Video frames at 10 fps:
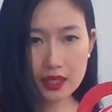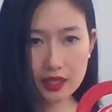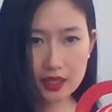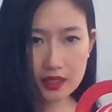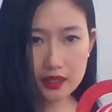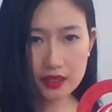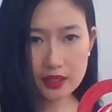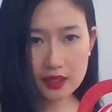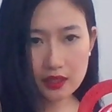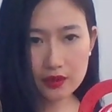And
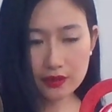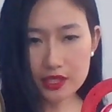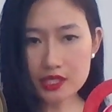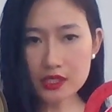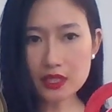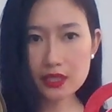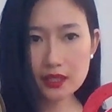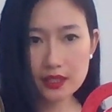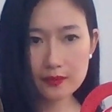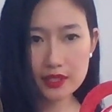he
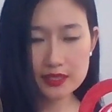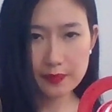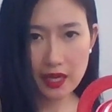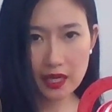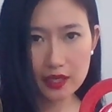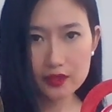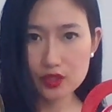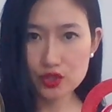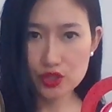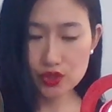originally named this bag
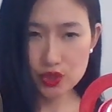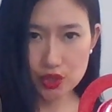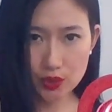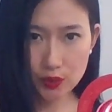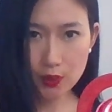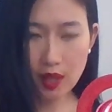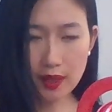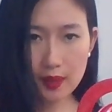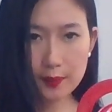the Chouchou,